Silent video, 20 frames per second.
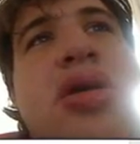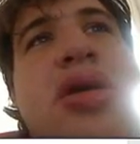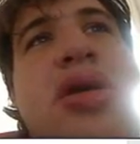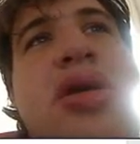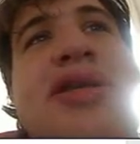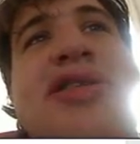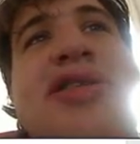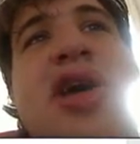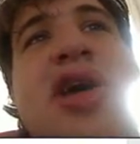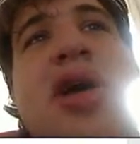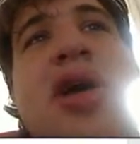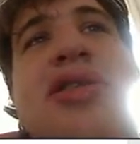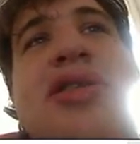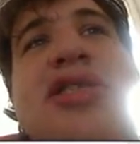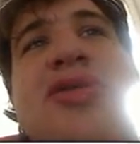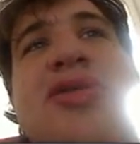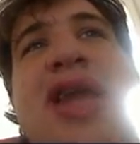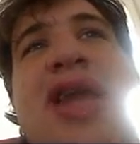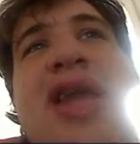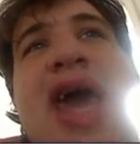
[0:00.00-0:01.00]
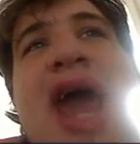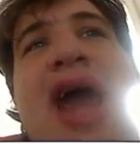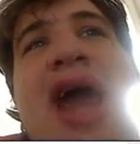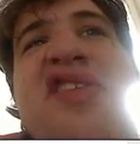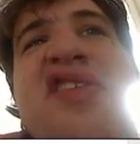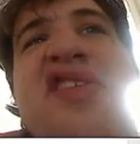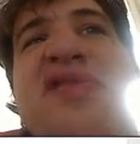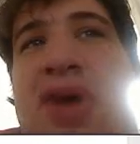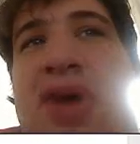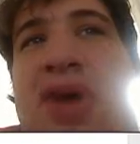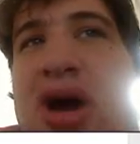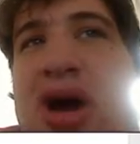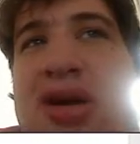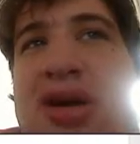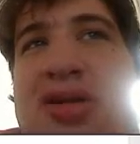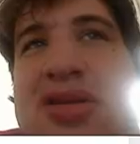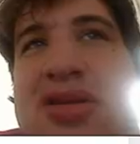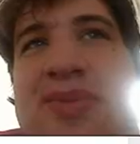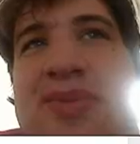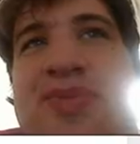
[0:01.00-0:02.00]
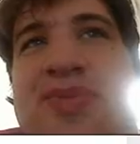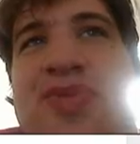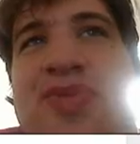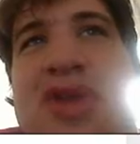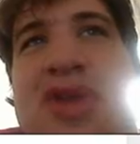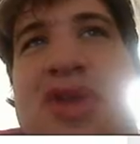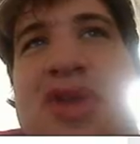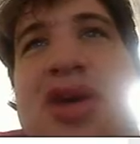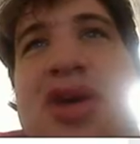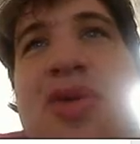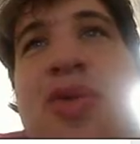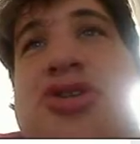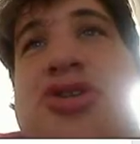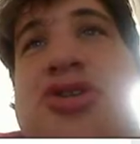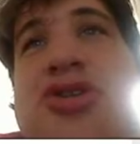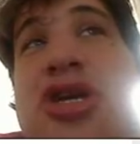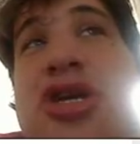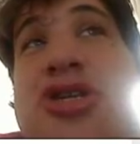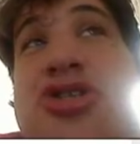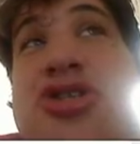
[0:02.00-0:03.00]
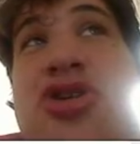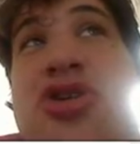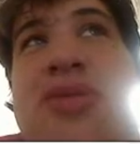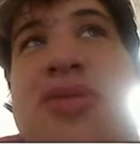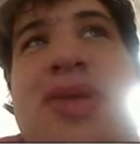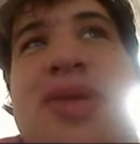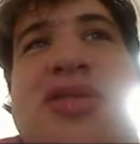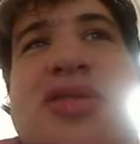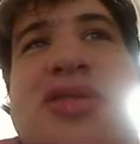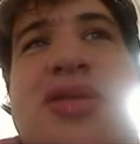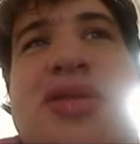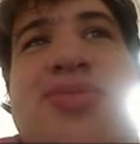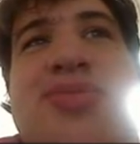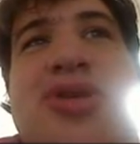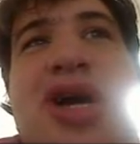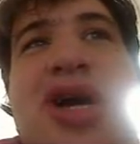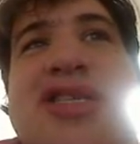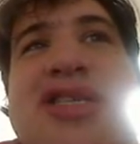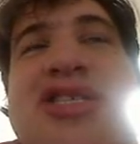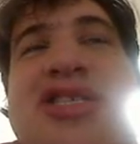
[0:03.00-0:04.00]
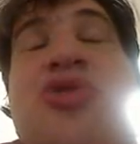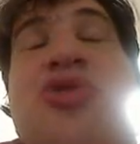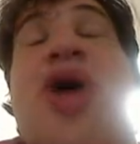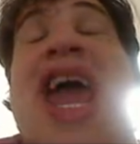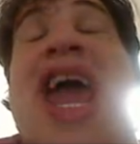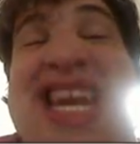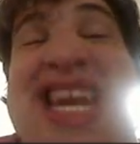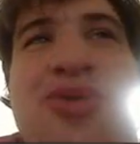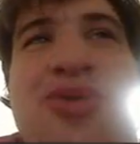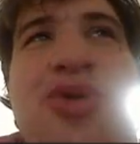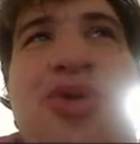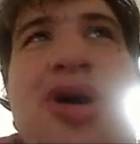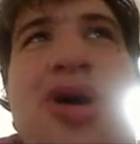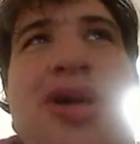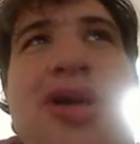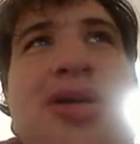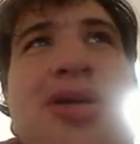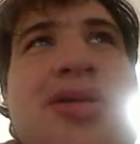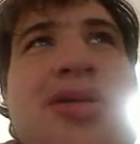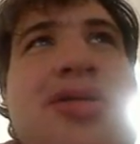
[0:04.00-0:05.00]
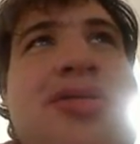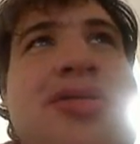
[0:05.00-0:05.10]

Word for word: He's also an active model, which shouldn't be a surprise to anyone.